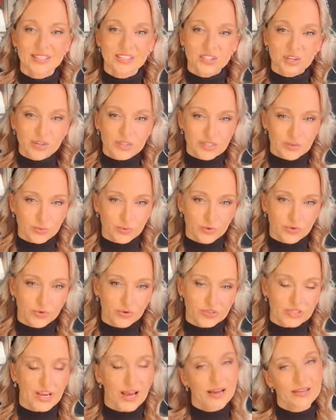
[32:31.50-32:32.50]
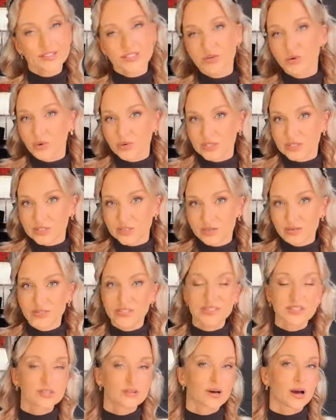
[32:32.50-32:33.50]
detox support,
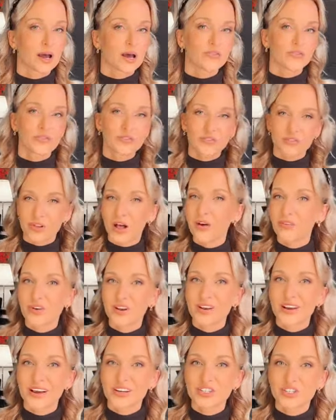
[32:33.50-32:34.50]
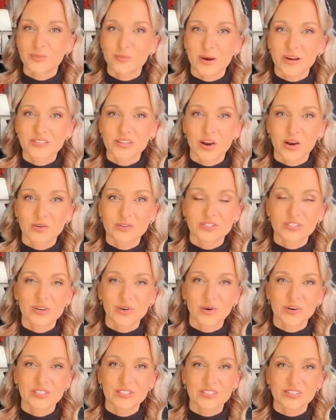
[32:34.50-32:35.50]
antioxidants. I have a lovely lecture about
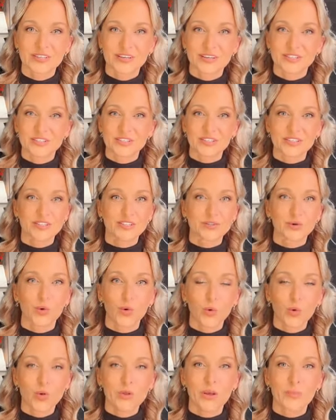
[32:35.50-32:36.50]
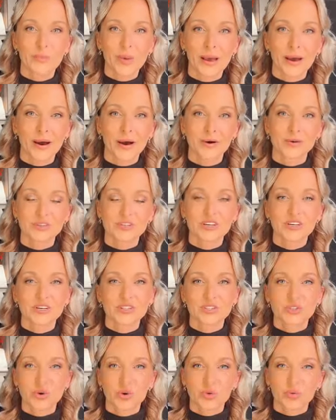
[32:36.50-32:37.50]
antioxidants. Is all about
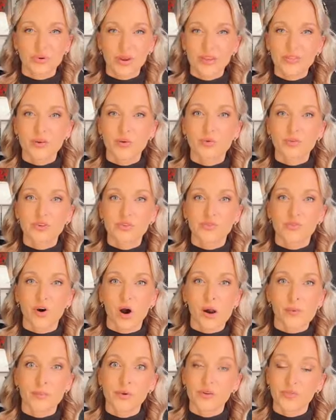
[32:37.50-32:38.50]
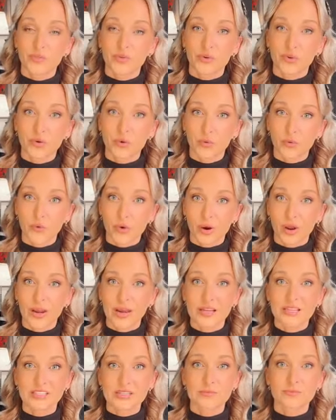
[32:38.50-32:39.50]
to create a good environment for your
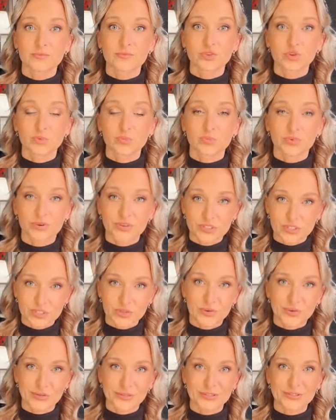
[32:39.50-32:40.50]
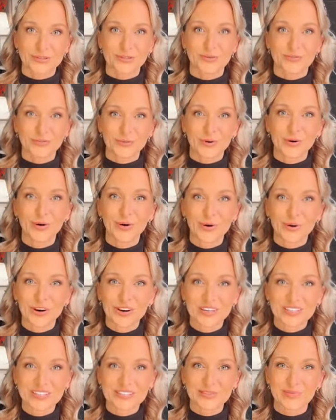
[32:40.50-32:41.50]
organism to produce. And of
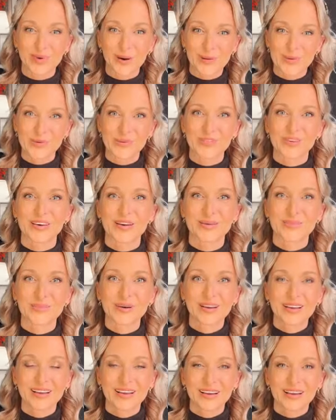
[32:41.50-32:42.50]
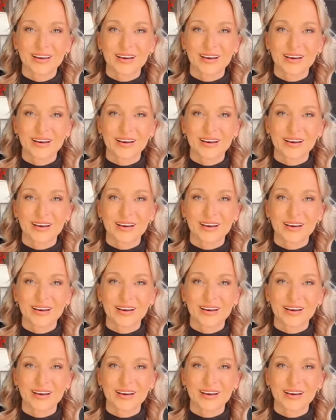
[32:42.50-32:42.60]
course, one of them,